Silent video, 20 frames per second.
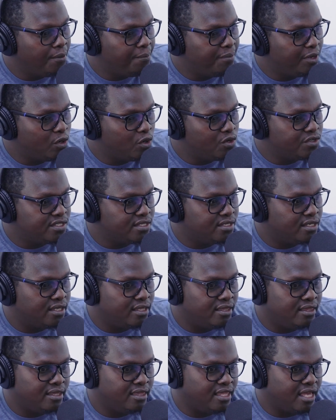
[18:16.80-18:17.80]
Because
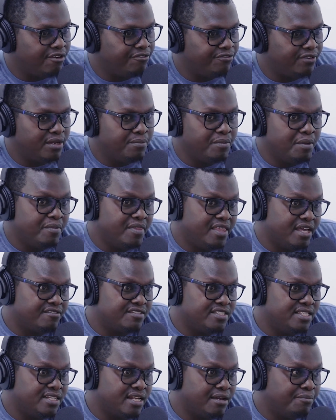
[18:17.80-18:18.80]
they're afraid maybe they have
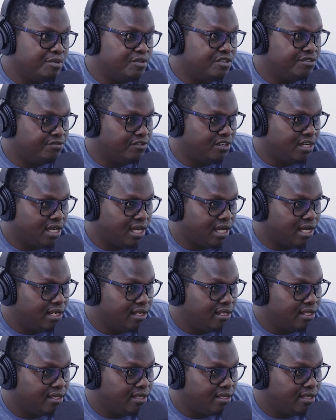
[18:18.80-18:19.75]
seen a beautiful girl